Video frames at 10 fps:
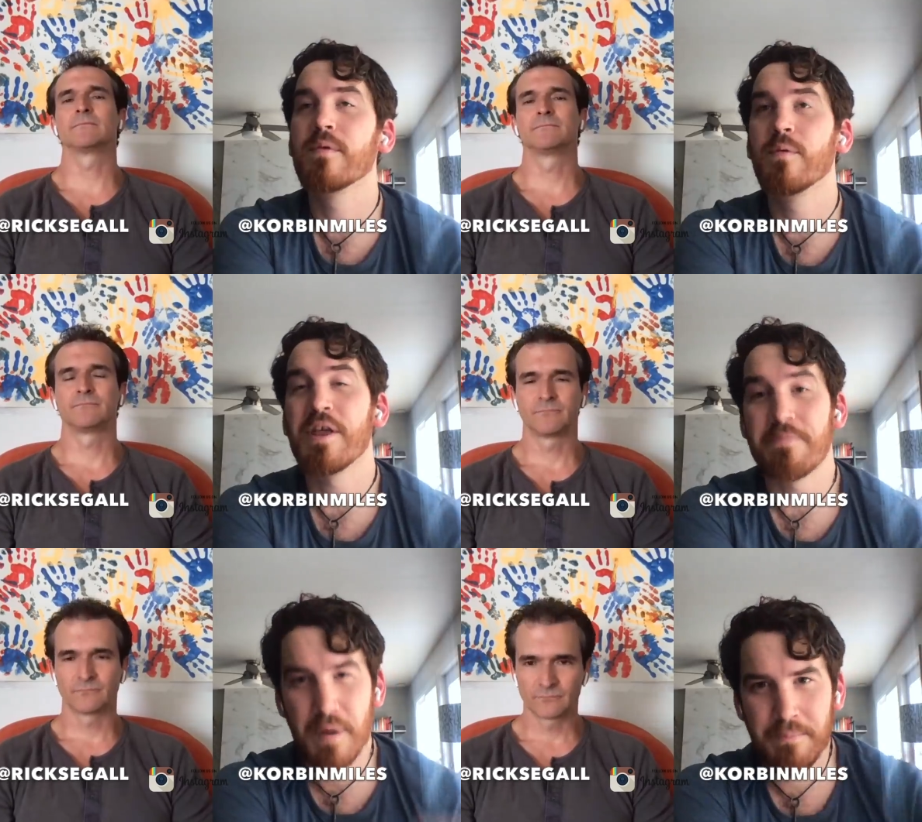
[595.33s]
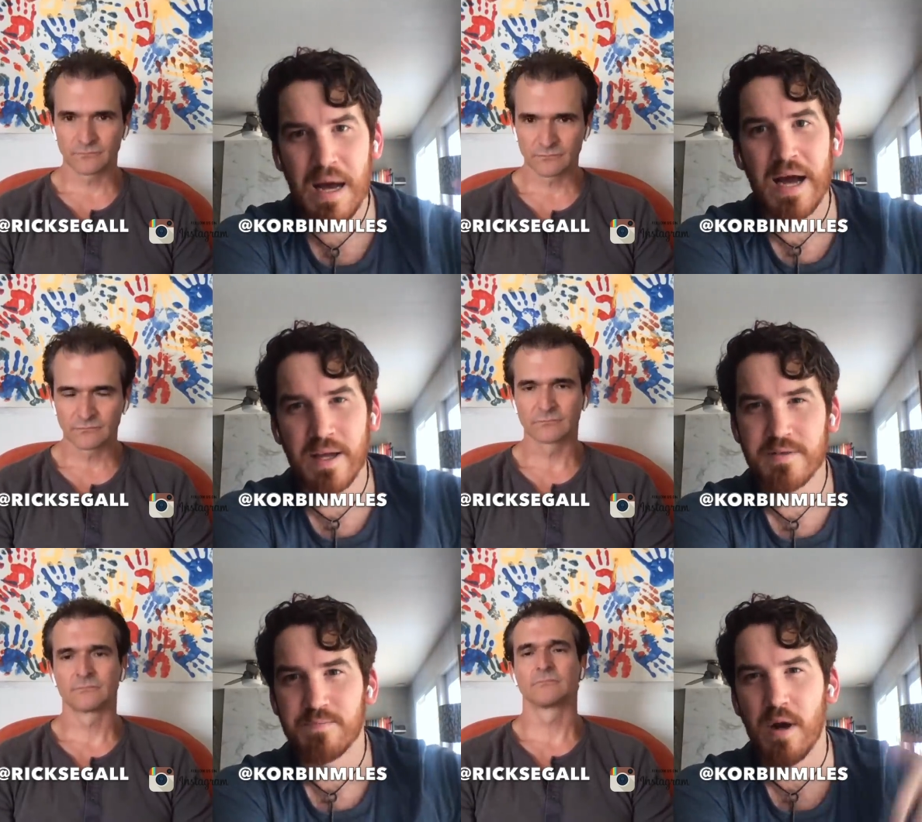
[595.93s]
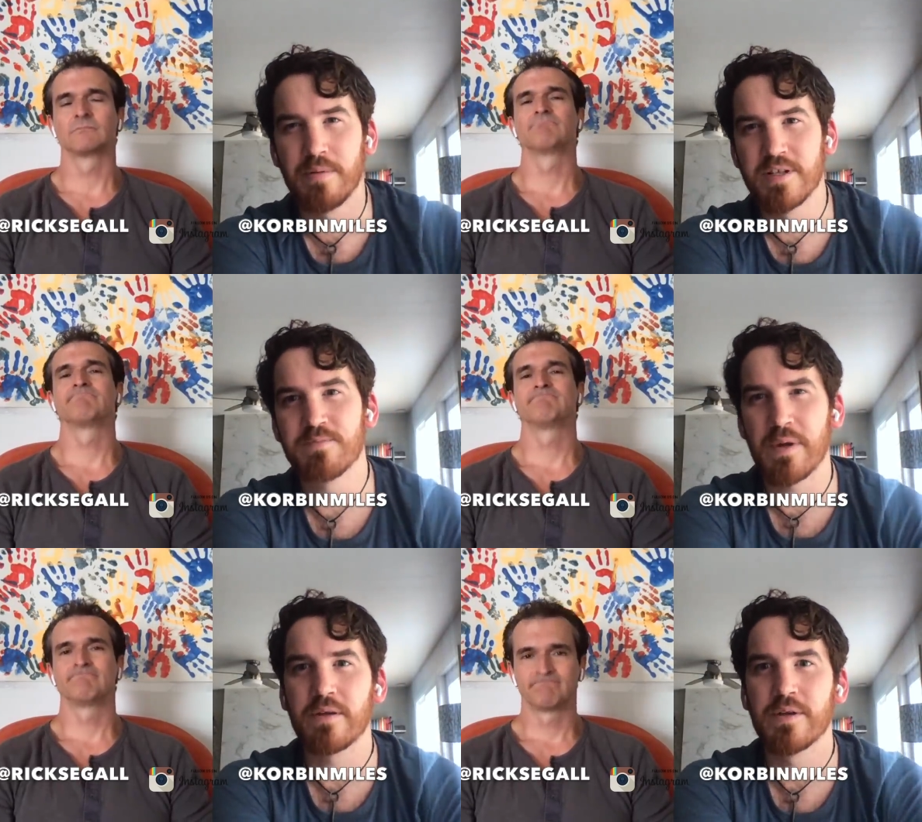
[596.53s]
Speaker 1: with Mumbai, it's probably
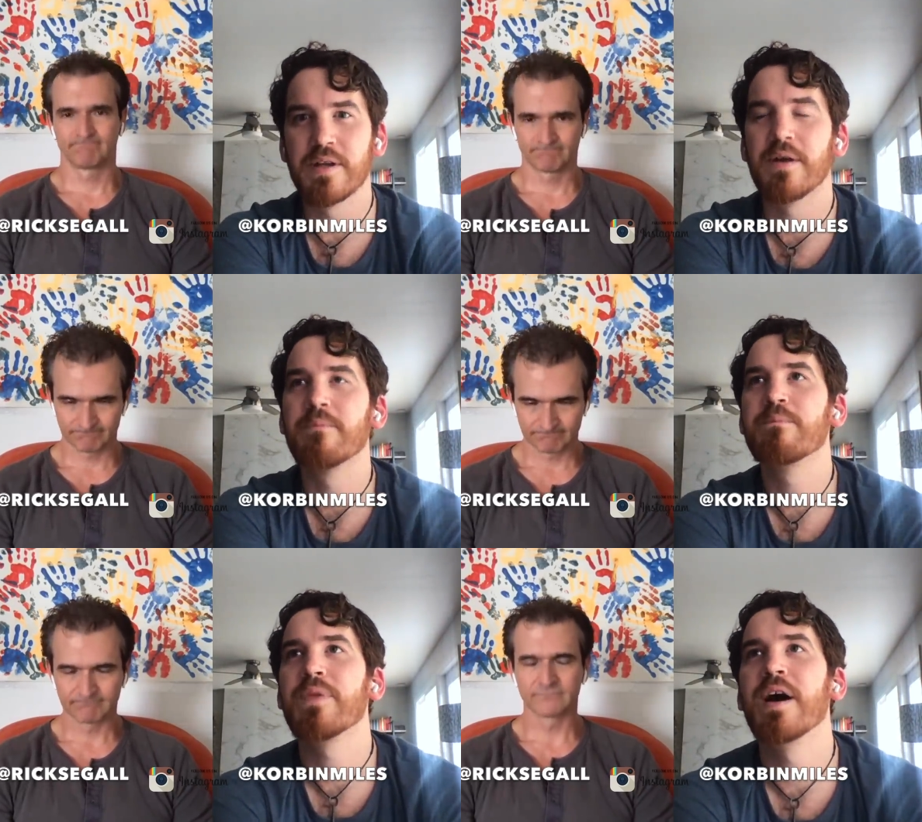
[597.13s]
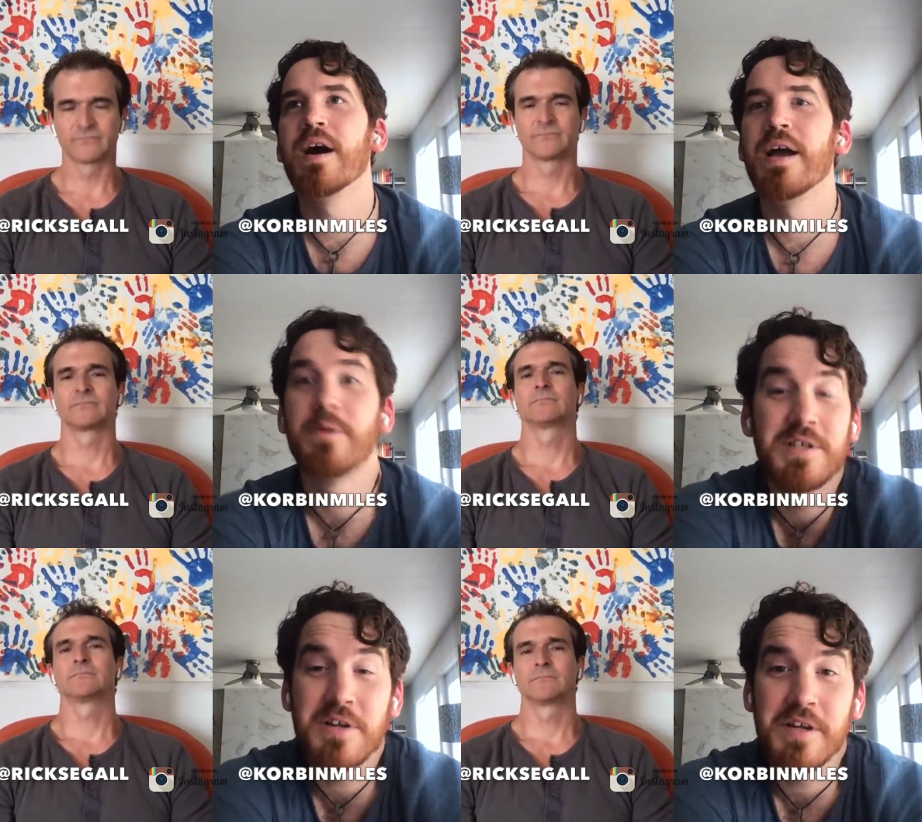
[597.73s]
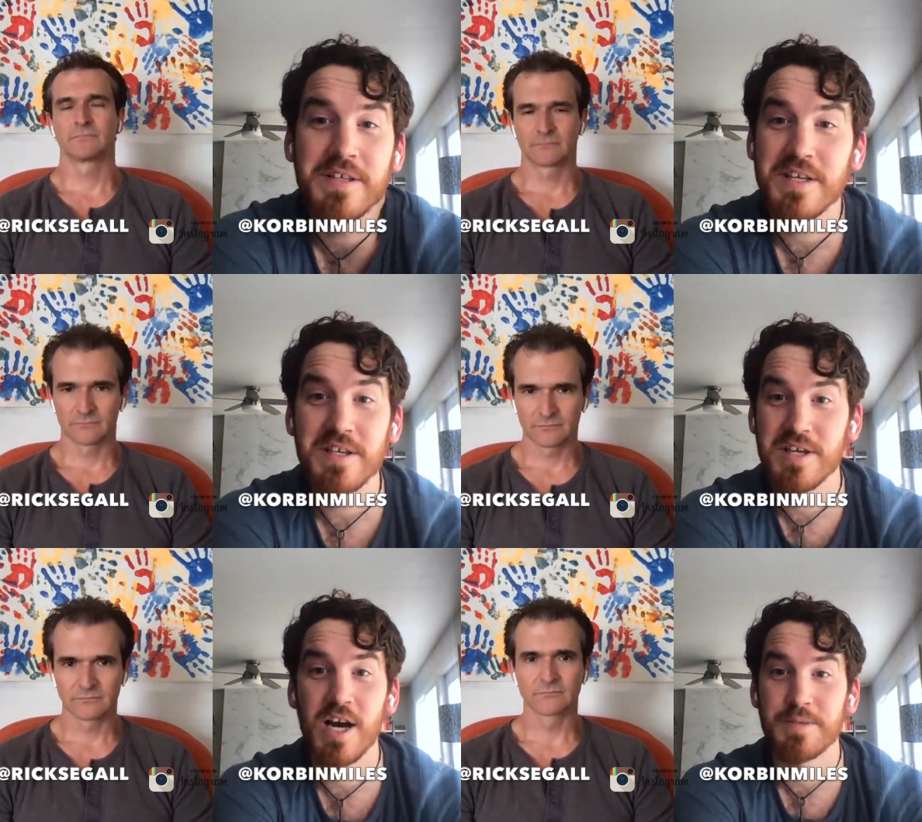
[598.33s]
sprinkled in there. Uh, and we still need to see
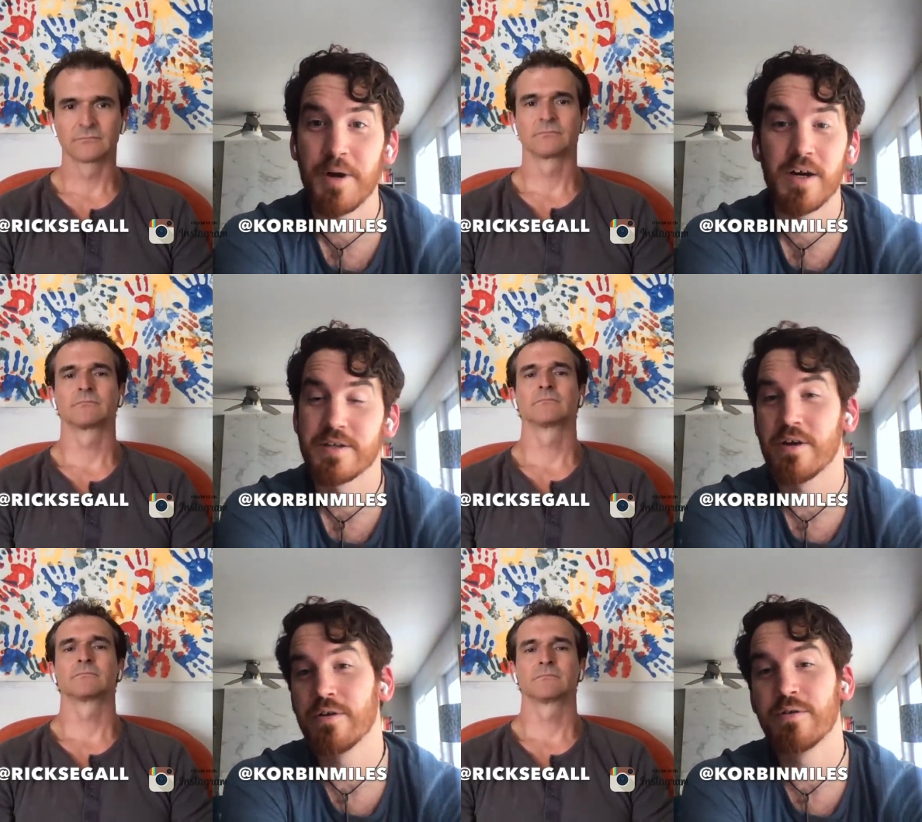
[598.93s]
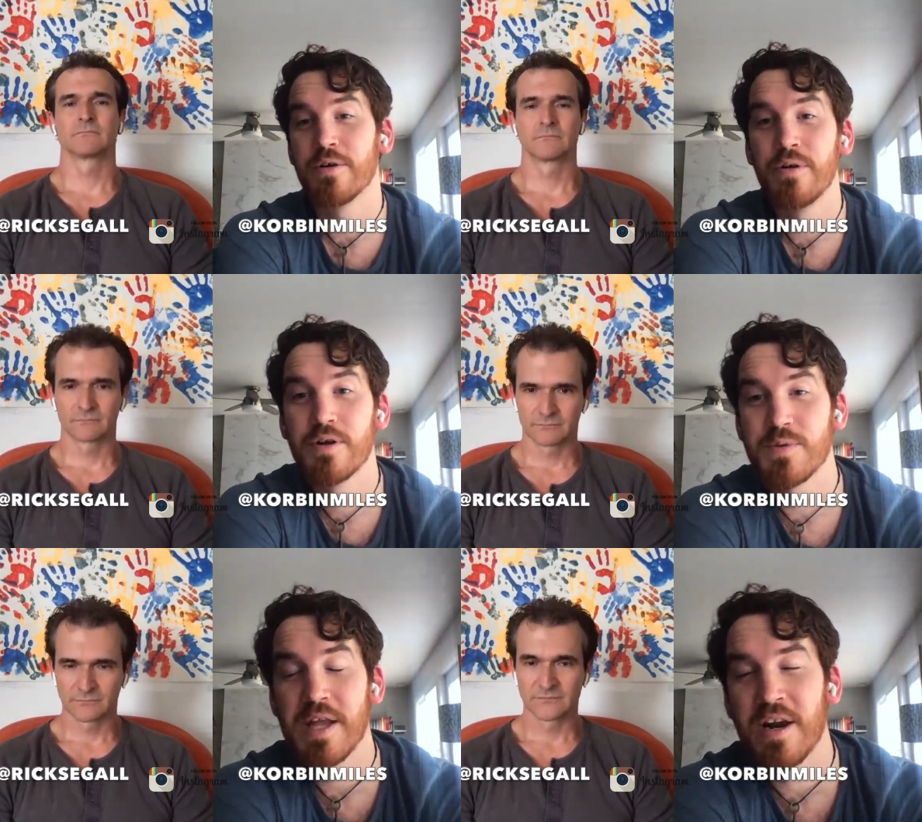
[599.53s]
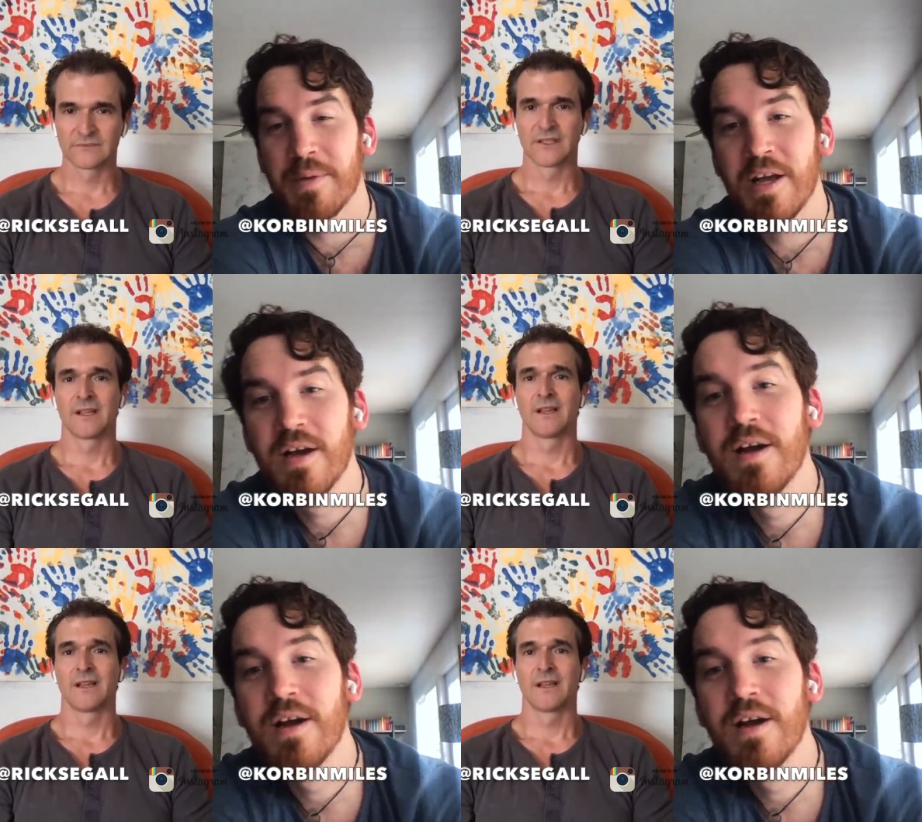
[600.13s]
the Taj Mahal, so who, who knows when that'll be.